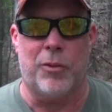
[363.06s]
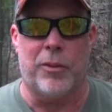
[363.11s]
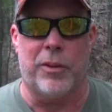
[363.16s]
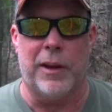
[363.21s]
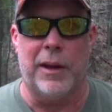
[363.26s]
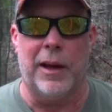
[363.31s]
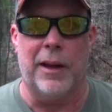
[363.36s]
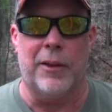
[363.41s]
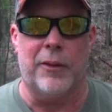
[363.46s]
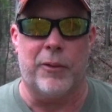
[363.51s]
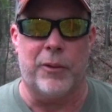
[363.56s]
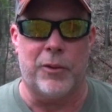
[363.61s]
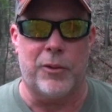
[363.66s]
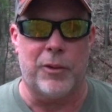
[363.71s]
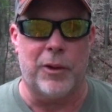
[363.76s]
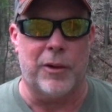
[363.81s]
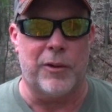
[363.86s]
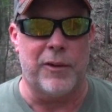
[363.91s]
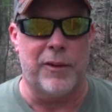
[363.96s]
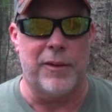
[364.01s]
with the antler
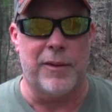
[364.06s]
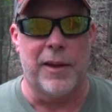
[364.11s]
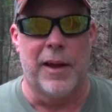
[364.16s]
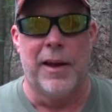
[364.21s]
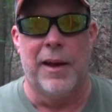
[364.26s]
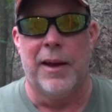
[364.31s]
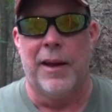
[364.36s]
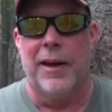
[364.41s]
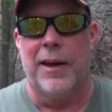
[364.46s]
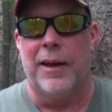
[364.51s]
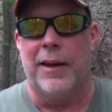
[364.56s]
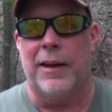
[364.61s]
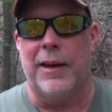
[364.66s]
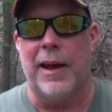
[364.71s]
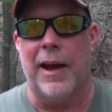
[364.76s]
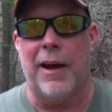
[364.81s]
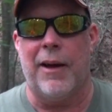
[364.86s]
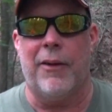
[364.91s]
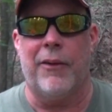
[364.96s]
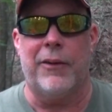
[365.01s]
restrictions.
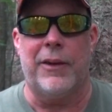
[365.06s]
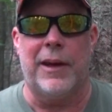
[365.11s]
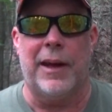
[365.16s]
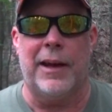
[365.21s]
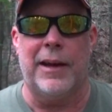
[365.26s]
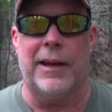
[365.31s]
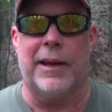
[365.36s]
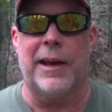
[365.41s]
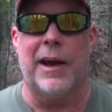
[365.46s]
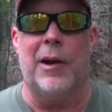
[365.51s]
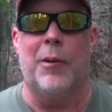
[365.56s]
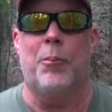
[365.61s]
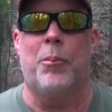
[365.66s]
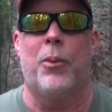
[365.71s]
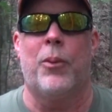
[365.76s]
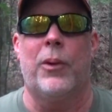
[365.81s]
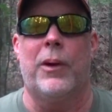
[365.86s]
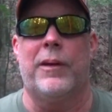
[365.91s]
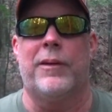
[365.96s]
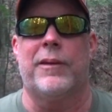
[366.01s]
Now you had to count
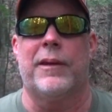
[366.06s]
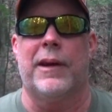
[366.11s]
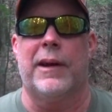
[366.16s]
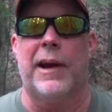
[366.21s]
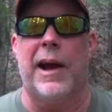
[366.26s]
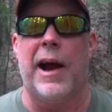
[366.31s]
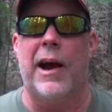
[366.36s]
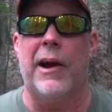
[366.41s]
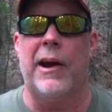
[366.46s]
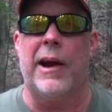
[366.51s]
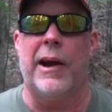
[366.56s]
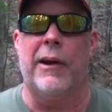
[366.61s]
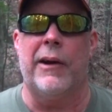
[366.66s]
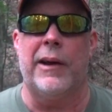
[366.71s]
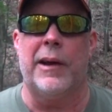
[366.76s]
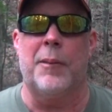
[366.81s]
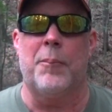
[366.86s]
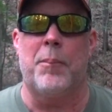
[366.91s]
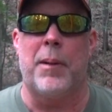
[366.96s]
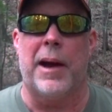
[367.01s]
points. And in our
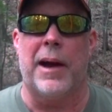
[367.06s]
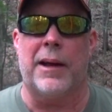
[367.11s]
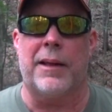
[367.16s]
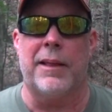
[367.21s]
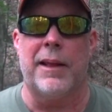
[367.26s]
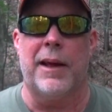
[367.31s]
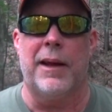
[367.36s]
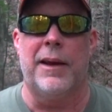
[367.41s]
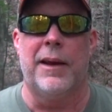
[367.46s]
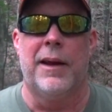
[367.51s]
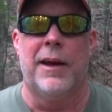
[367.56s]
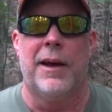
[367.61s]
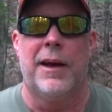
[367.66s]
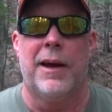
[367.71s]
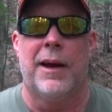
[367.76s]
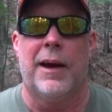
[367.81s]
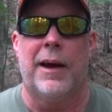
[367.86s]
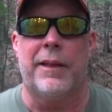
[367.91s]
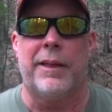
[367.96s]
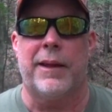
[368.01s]
area back then,
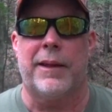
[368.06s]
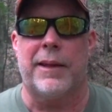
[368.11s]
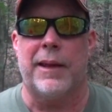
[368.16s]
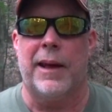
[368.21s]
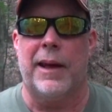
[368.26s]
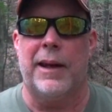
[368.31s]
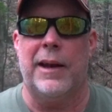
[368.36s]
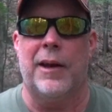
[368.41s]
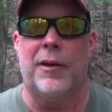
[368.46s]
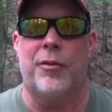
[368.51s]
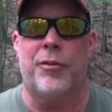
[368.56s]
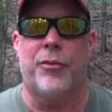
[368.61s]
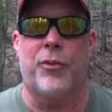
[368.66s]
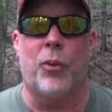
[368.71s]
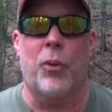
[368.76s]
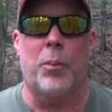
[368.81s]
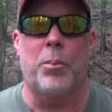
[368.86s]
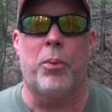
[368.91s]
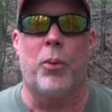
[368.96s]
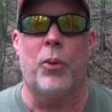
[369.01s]
I think they had to have
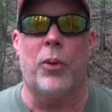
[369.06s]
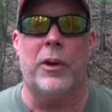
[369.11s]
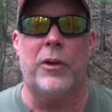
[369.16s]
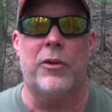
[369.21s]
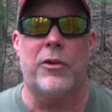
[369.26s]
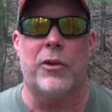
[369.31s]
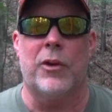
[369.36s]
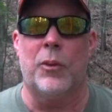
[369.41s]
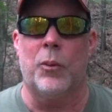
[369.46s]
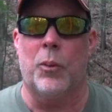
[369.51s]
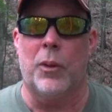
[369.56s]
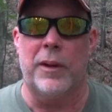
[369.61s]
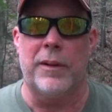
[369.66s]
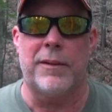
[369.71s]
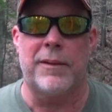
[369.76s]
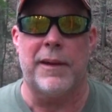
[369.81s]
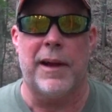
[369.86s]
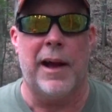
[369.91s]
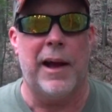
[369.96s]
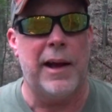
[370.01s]
4 points on one
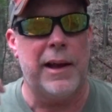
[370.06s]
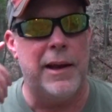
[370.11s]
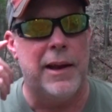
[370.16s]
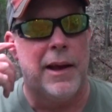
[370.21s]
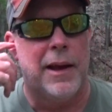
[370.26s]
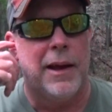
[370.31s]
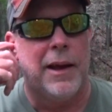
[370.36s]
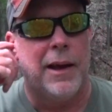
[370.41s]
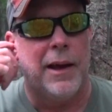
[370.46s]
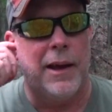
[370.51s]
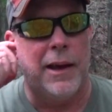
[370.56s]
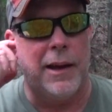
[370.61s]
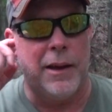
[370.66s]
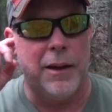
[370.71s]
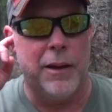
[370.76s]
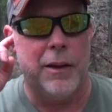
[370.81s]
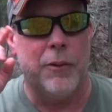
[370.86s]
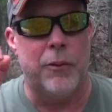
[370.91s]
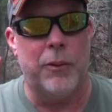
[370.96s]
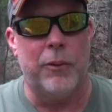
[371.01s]
side. And
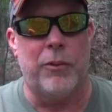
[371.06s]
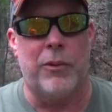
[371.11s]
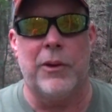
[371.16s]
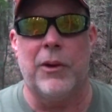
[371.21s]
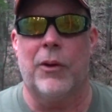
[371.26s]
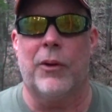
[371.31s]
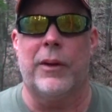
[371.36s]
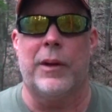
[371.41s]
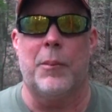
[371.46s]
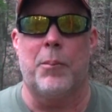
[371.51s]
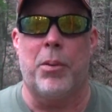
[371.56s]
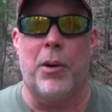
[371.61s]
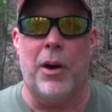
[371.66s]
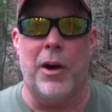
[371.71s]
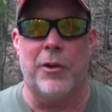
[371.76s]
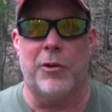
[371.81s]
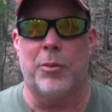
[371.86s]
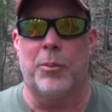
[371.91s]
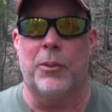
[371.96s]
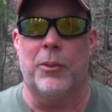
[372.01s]
it was nearly
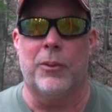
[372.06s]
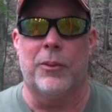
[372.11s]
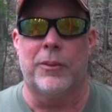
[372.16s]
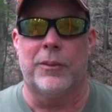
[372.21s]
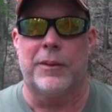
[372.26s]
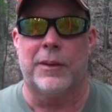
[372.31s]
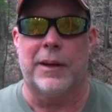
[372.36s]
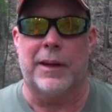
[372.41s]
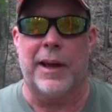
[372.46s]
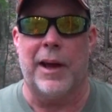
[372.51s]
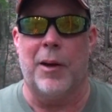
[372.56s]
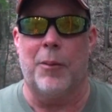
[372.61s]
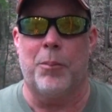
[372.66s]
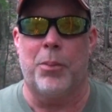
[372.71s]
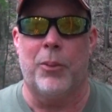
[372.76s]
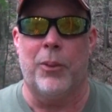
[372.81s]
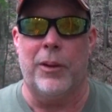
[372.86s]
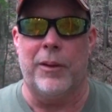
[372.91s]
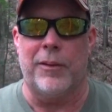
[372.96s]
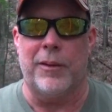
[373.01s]
impossible to count
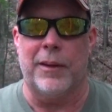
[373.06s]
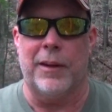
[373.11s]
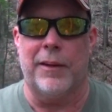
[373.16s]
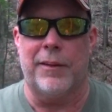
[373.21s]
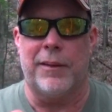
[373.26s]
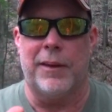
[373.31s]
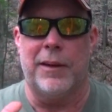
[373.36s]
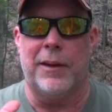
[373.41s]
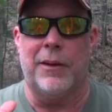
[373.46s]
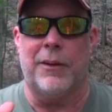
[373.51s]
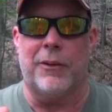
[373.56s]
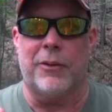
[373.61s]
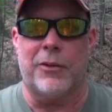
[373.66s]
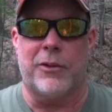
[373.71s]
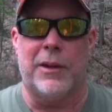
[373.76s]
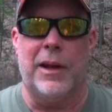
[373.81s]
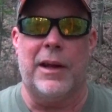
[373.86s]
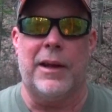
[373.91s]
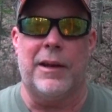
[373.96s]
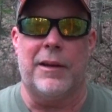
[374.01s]
points unless that deer is
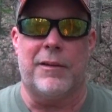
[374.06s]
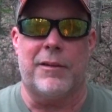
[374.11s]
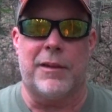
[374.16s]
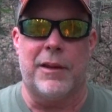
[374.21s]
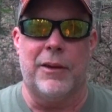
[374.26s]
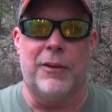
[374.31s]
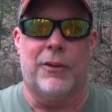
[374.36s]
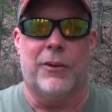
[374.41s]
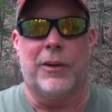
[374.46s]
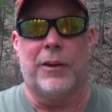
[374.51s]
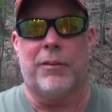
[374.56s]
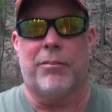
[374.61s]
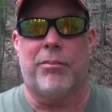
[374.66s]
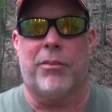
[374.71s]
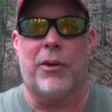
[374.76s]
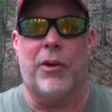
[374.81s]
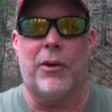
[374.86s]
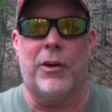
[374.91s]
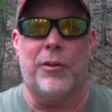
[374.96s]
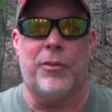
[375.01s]
standing still at
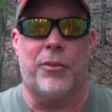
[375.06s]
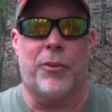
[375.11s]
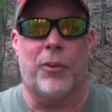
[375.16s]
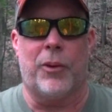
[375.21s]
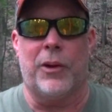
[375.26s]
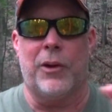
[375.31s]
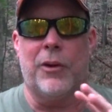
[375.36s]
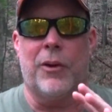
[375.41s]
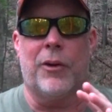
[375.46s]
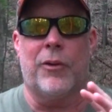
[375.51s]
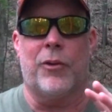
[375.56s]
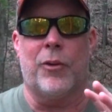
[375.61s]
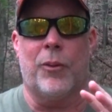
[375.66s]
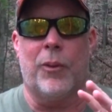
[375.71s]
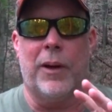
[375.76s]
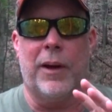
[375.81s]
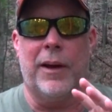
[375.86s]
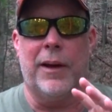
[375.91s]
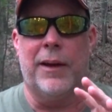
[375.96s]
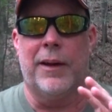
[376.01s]
30, 40 yards
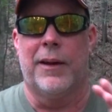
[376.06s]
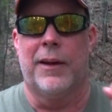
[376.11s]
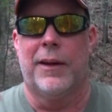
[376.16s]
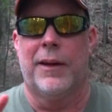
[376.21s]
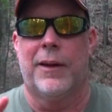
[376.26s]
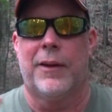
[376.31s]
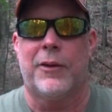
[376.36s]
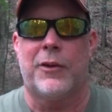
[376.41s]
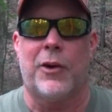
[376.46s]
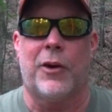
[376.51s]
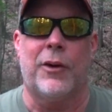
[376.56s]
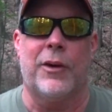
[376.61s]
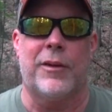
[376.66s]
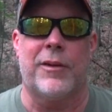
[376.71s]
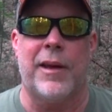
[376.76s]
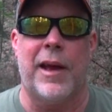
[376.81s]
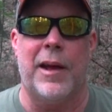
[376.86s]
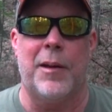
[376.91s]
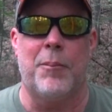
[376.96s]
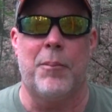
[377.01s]
away. Turn
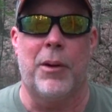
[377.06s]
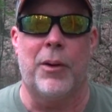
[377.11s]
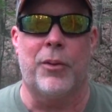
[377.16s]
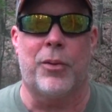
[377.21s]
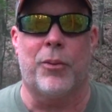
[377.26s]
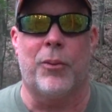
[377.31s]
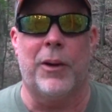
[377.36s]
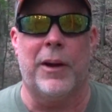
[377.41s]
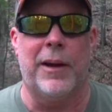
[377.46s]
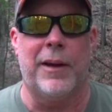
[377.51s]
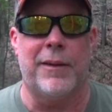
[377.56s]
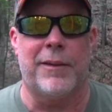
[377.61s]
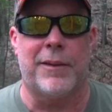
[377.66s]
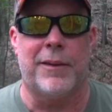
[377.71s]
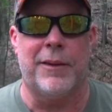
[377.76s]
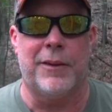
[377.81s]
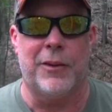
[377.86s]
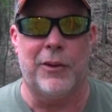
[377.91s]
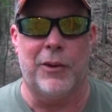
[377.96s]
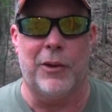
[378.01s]
its head both ways
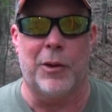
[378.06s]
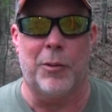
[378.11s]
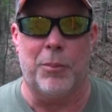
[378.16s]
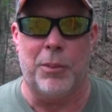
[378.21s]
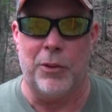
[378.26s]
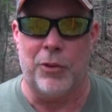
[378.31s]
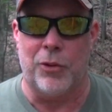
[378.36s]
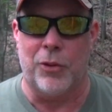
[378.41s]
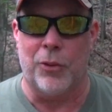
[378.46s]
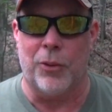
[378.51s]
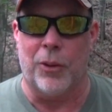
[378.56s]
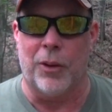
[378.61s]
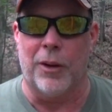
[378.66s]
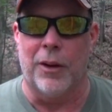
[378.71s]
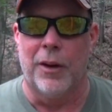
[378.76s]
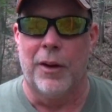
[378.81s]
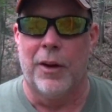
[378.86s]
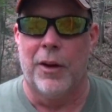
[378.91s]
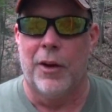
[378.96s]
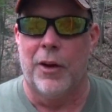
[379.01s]
until you could be sure.
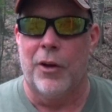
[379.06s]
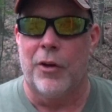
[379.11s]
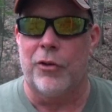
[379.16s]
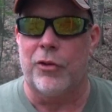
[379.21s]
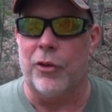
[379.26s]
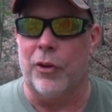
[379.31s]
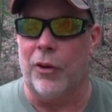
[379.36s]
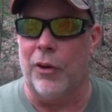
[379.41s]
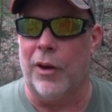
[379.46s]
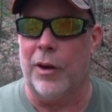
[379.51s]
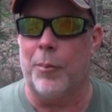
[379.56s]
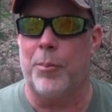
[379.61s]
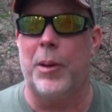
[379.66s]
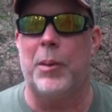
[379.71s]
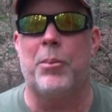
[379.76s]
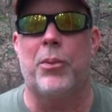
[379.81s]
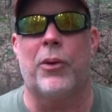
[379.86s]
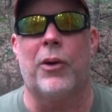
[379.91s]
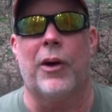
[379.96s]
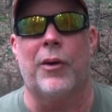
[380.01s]
So a lot of
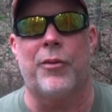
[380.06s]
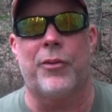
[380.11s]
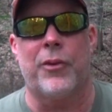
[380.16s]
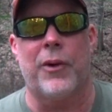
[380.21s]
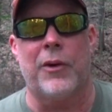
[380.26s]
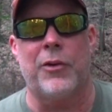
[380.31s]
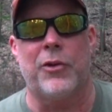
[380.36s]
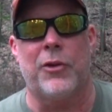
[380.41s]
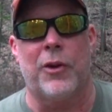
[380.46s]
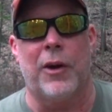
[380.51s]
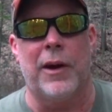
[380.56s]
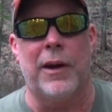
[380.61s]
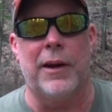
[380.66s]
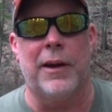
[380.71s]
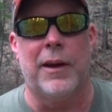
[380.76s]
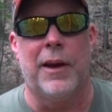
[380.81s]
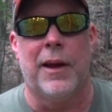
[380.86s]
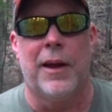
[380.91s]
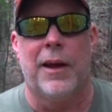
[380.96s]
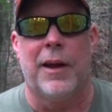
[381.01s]
people got
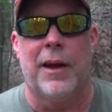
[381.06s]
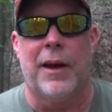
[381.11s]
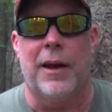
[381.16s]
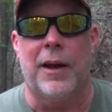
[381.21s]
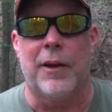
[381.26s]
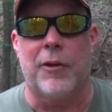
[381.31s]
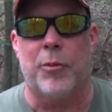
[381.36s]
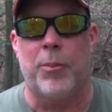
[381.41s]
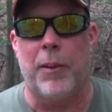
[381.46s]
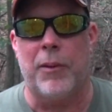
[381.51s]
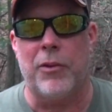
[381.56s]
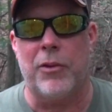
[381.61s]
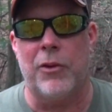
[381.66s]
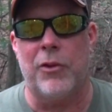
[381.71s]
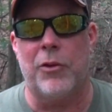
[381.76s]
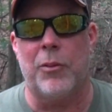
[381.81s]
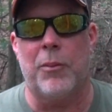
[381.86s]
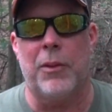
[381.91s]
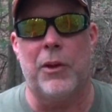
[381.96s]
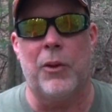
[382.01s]
frustrated, and especially
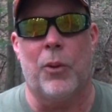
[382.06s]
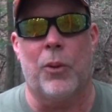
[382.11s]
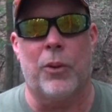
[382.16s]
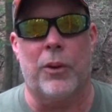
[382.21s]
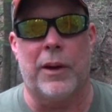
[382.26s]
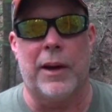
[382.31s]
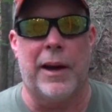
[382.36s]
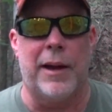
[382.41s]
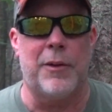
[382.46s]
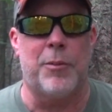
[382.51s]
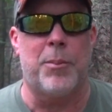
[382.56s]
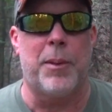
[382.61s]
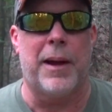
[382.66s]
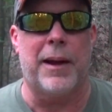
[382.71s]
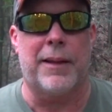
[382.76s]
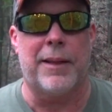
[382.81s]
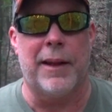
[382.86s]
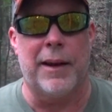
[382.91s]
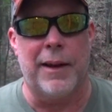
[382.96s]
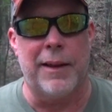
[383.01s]
some of the older guys
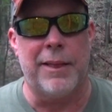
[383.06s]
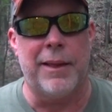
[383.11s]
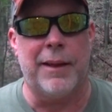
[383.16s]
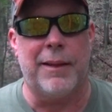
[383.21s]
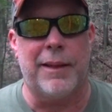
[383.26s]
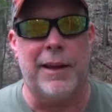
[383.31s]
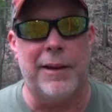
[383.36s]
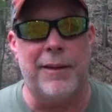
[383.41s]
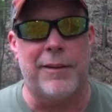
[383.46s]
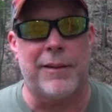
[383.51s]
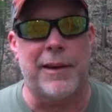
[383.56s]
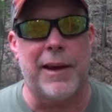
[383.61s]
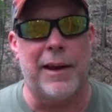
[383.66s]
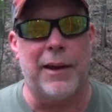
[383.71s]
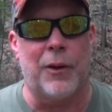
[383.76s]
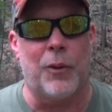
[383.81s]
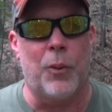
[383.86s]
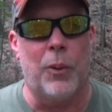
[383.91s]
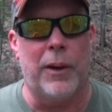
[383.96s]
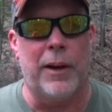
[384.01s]
back then, I think they just
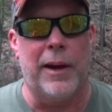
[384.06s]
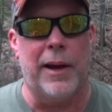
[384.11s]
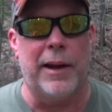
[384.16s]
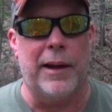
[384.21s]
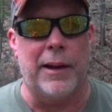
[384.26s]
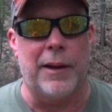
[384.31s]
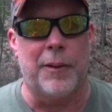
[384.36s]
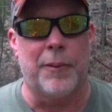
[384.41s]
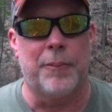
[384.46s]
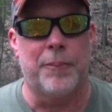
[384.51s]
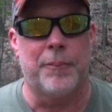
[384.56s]
kind of quit hunting.